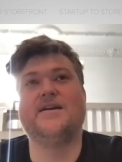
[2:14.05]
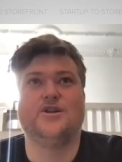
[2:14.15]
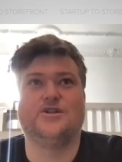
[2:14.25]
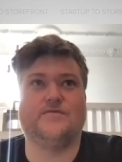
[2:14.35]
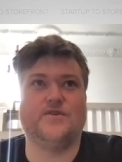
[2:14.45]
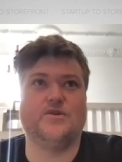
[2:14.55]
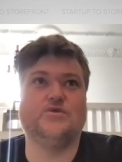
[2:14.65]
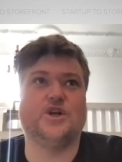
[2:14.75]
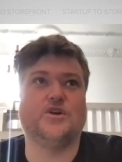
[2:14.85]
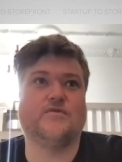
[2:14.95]
to view
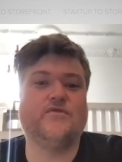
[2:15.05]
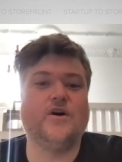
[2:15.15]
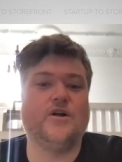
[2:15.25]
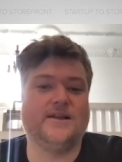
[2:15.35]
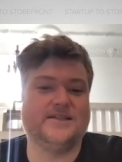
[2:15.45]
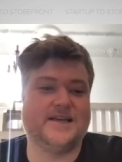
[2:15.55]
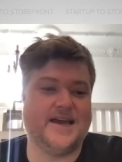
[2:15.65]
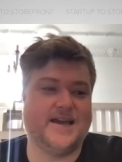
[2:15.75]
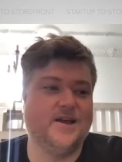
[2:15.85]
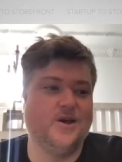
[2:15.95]
gender full as
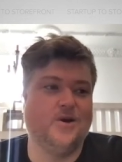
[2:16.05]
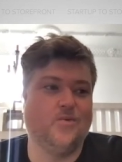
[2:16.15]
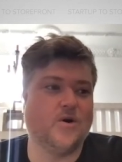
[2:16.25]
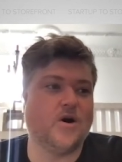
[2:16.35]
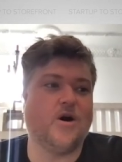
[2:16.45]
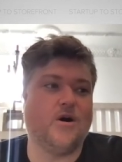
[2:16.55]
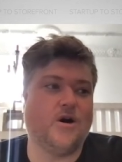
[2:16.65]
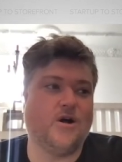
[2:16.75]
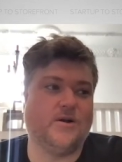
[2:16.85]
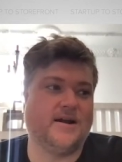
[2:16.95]
like we're
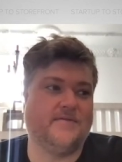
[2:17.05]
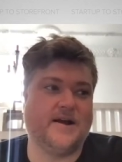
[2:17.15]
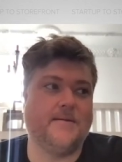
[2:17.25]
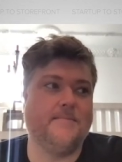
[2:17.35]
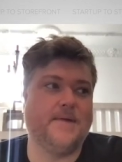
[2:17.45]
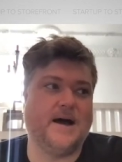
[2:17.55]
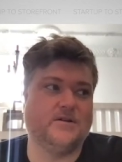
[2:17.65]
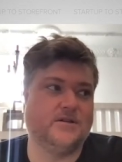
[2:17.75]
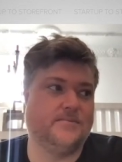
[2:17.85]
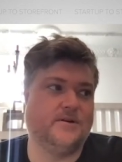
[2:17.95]
all kind of like a
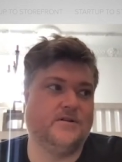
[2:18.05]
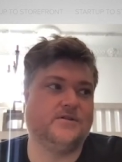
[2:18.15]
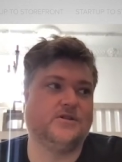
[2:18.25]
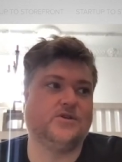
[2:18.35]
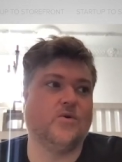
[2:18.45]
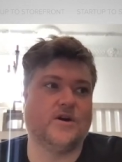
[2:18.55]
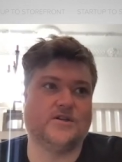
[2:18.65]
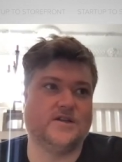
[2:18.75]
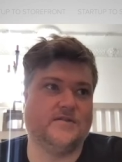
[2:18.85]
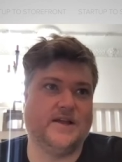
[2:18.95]
bountiful
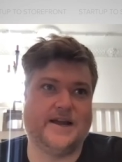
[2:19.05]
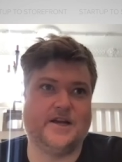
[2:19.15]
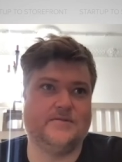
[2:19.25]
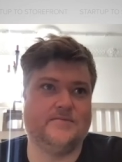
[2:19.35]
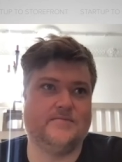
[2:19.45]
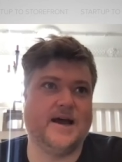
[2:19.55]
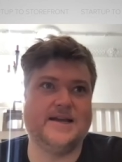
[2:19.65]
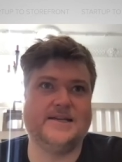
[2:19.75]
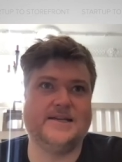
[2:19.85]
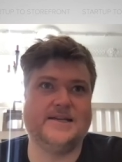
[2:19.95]
source of like a
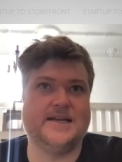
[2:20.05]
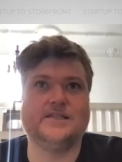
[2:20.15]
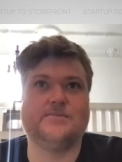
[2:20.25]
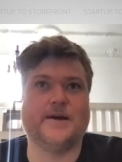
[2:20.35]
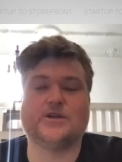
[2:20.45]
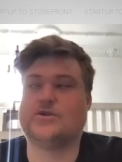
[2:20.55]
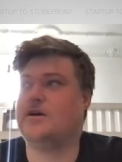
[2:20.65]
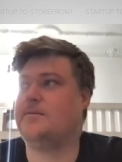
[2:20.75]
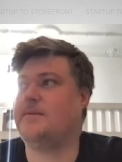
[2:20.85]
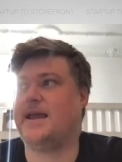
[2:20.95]
identity
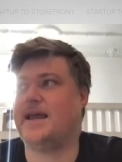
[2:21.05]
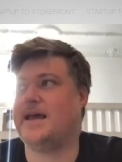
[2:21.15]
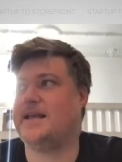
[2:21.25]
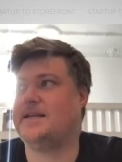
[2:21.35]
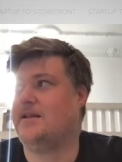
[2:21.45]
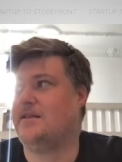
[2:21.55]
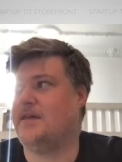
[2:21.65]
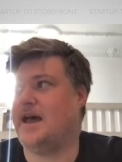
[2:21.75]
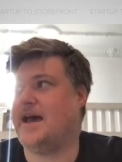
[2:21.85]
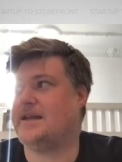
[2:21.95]
spectrum and
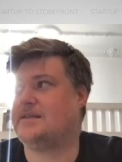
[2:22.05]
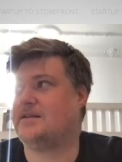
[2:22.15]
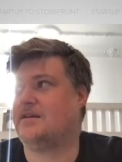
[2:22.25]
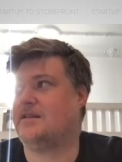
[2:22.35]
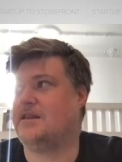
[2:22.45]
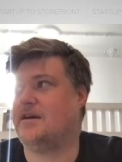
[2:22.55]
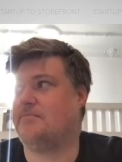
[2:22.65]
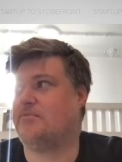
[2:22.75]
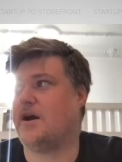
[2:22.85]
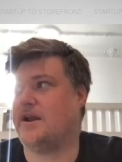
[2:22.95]
that the
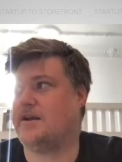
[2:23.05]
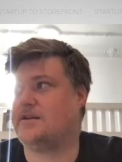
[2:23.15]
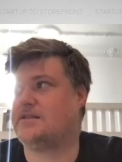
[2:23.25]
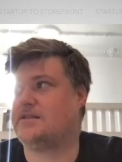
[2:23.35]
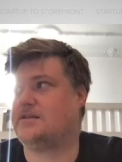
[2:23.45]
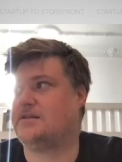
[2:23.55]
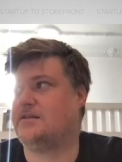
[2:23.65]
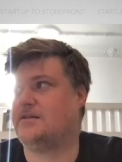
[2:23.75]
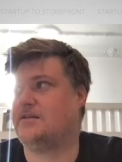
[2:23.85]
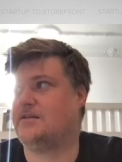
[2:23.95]
products
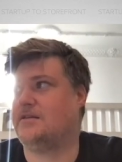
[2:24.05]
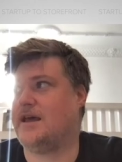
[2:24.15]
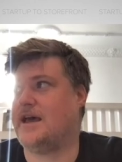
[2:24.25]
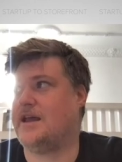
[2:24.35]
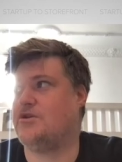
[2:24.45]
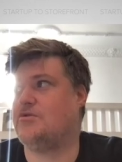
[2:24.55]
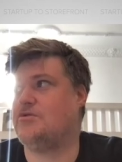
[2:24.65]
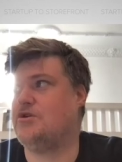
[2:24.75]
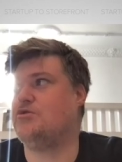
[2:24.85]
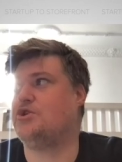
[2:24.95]
that you
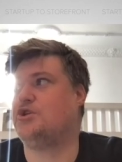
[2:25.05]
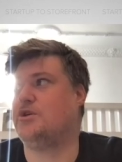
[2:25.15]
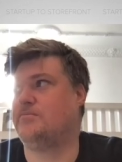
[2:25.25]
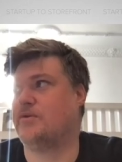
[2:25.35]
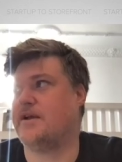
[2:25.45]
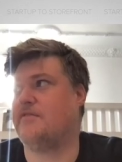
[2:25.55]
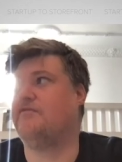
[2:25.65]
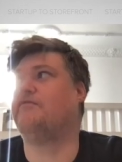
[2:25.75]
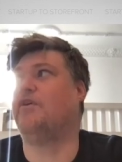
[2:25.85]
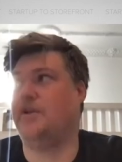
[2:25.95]
use should bring
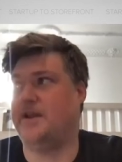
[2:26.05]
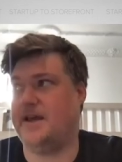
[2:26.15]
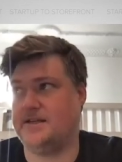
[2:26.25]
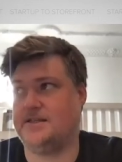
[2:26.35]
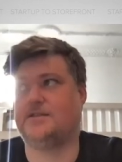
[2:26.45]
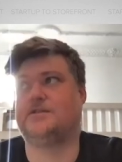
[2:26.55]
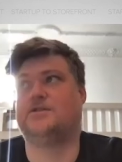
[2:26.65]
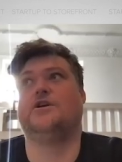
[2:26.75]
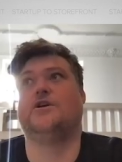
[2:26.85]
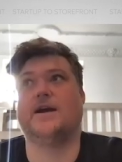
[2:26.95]
fullness
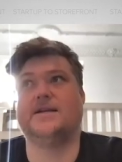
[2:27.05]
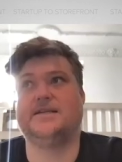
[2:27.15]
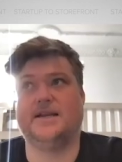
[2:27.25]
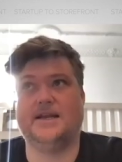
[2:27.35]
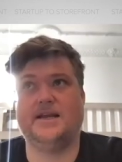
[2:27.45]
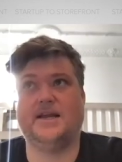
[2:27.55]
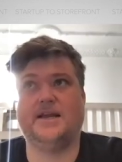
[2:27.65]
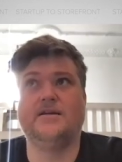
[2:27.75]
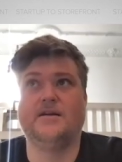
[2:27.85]
to your identity